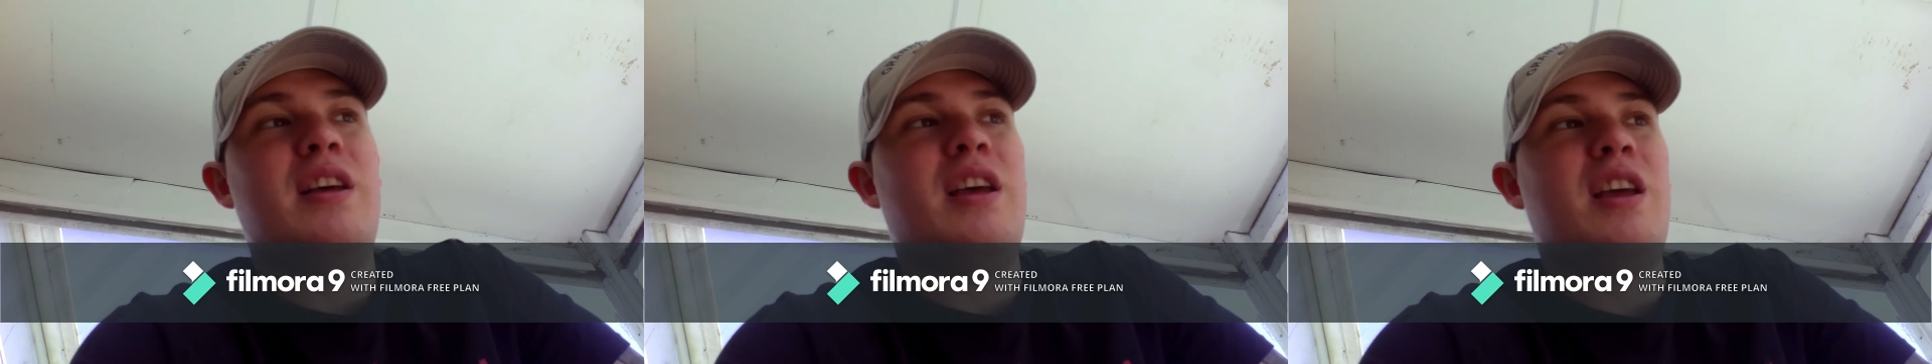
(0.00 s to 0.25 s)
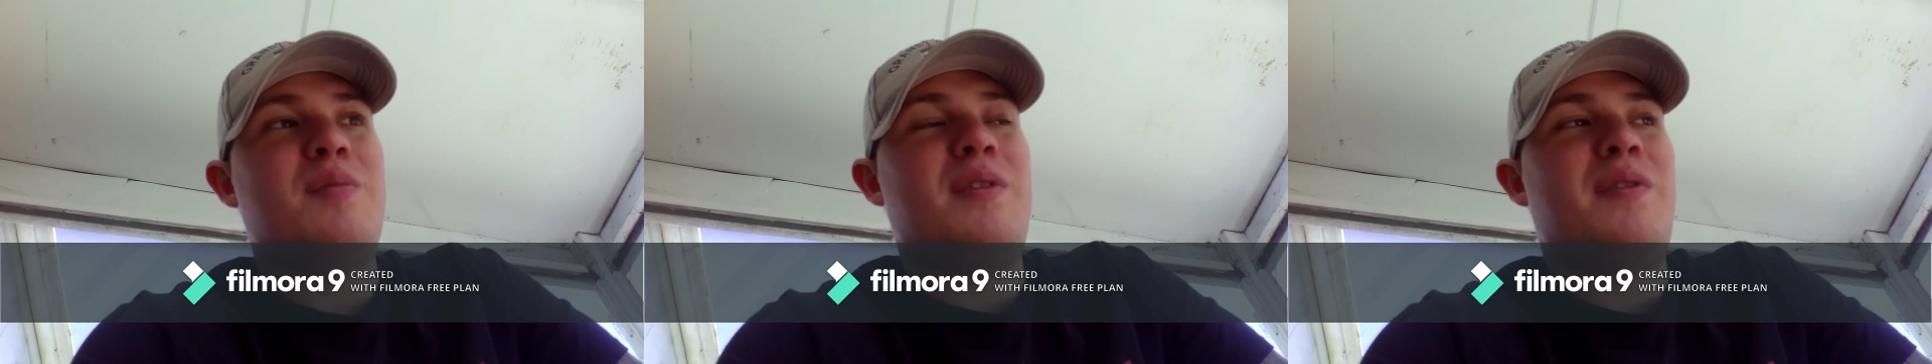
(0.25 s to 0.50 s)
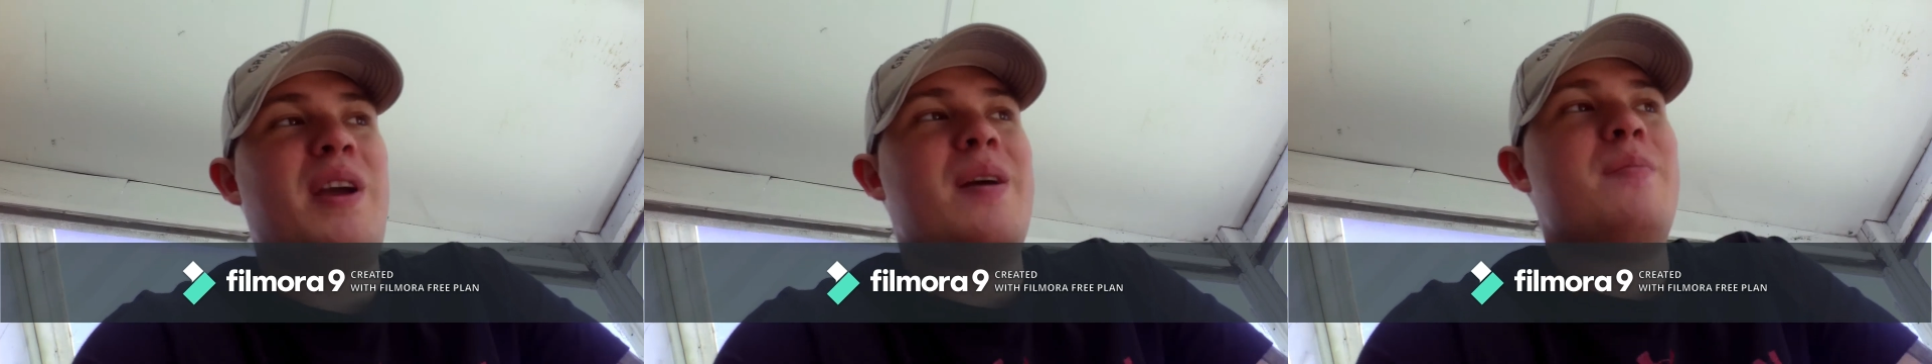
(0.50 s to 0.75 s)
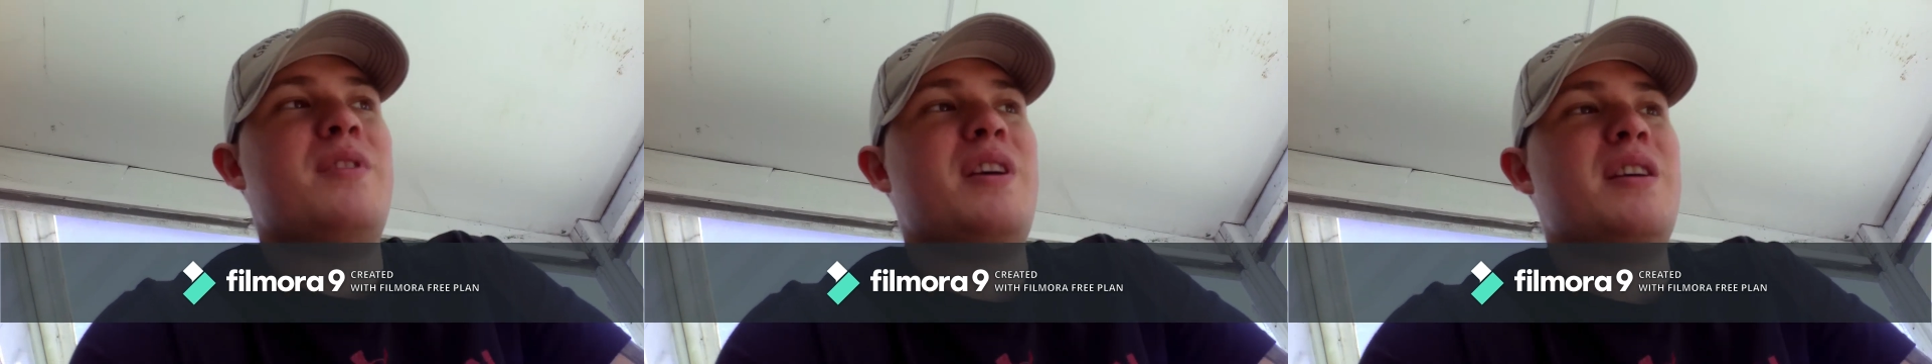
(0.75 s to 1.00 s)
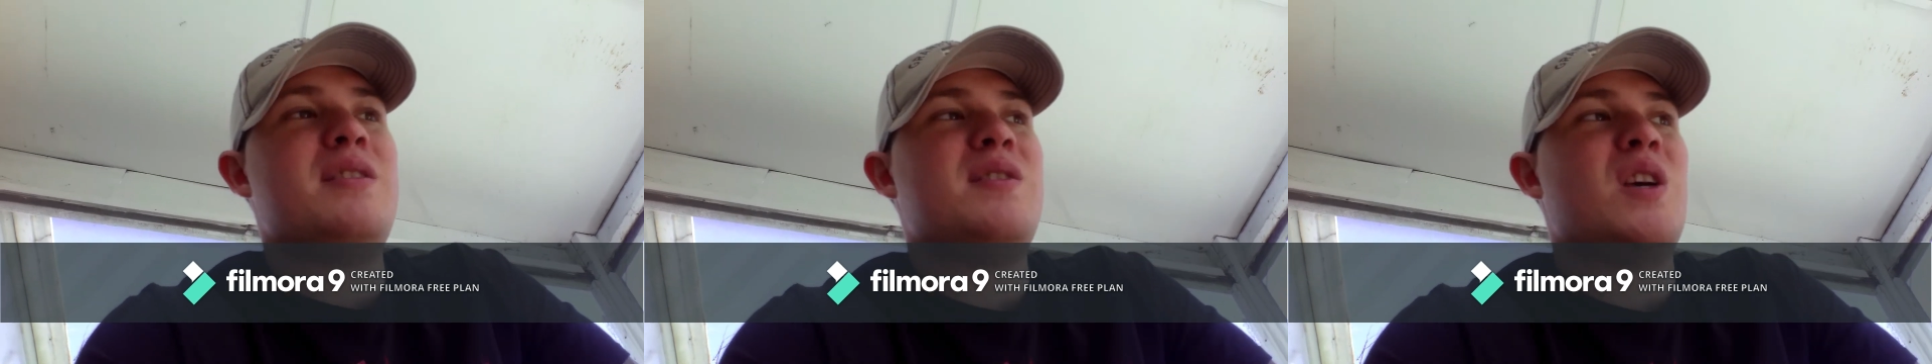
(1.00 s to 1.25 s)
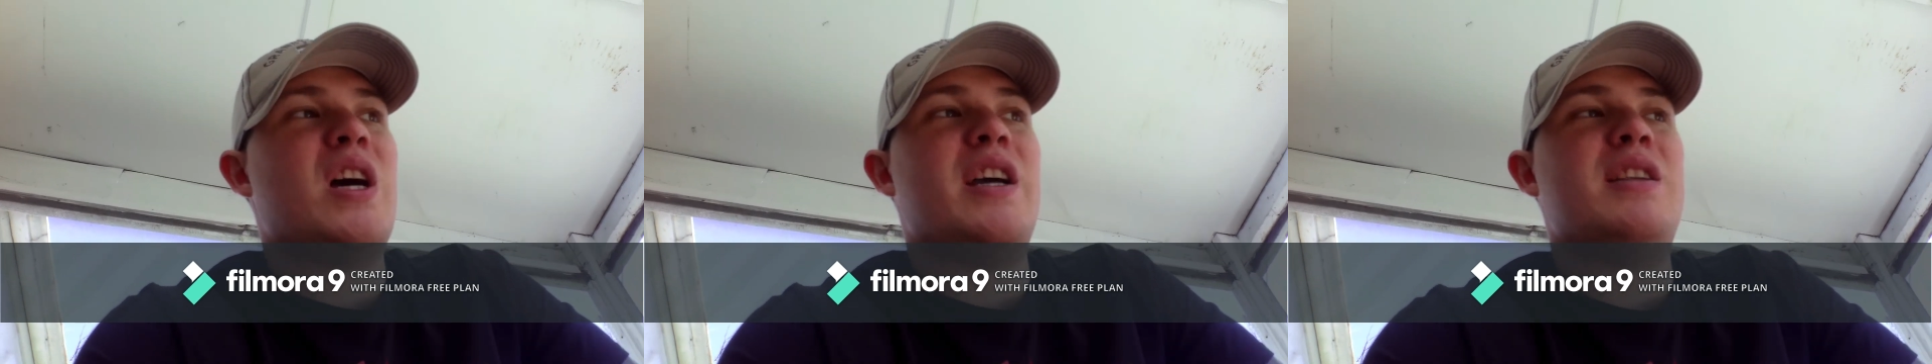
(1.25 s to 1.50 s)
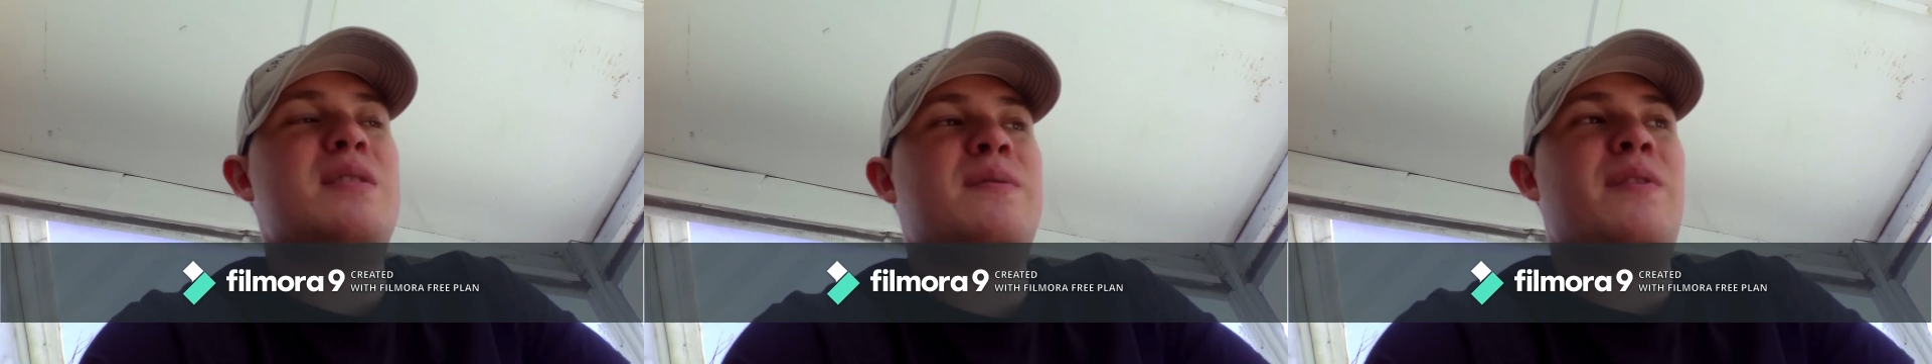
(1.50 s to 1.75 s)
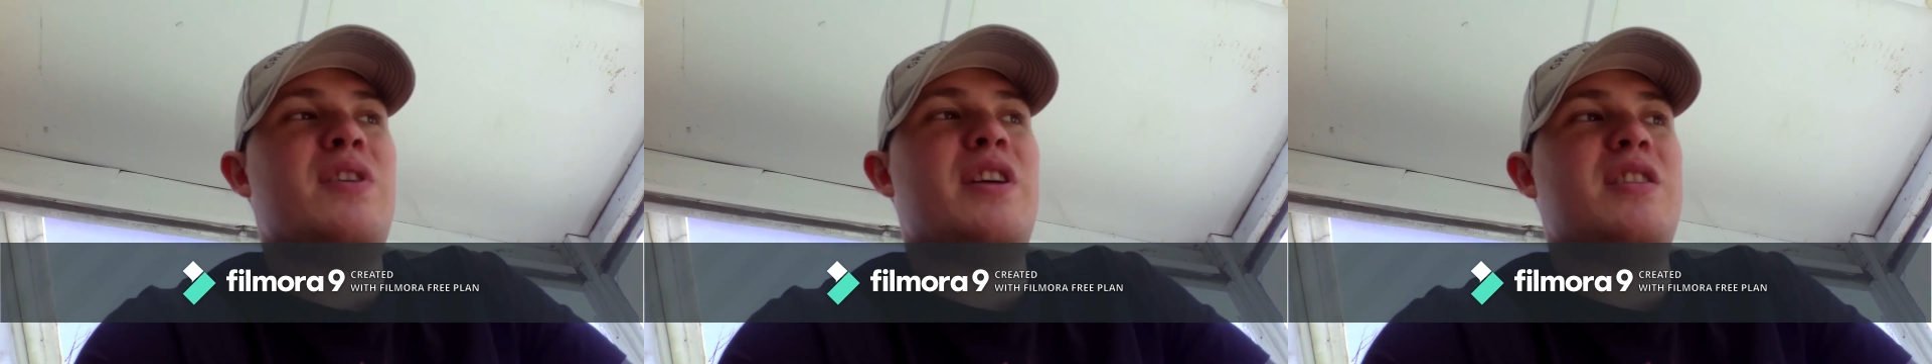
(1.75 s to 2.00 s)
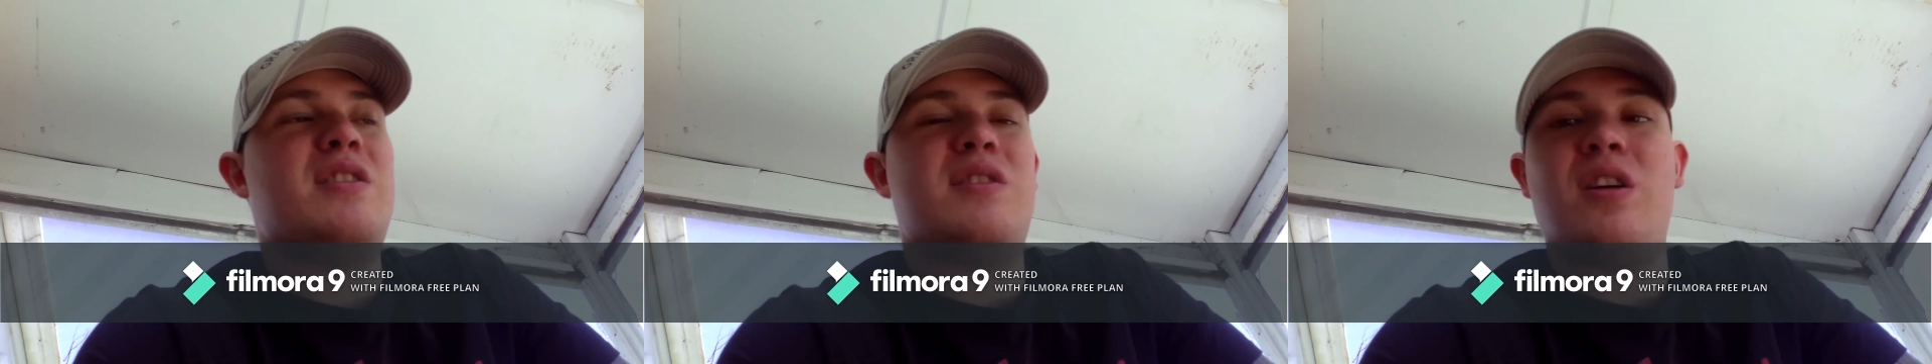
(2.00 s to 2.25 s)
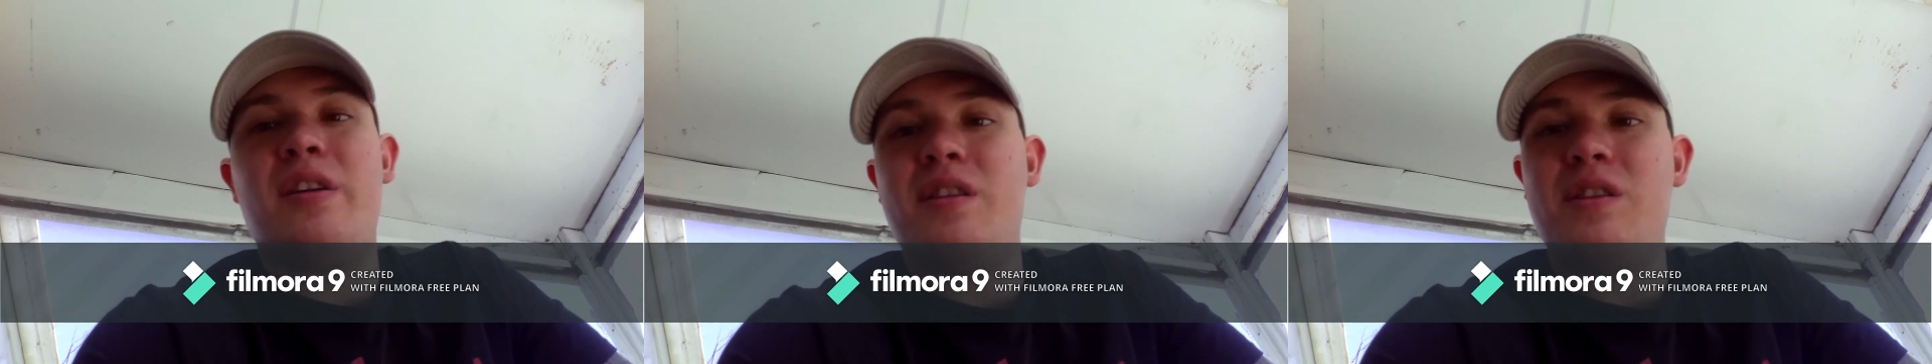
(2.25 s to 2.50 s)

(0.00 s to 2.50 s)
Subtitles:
and my family, so I just felt like just starting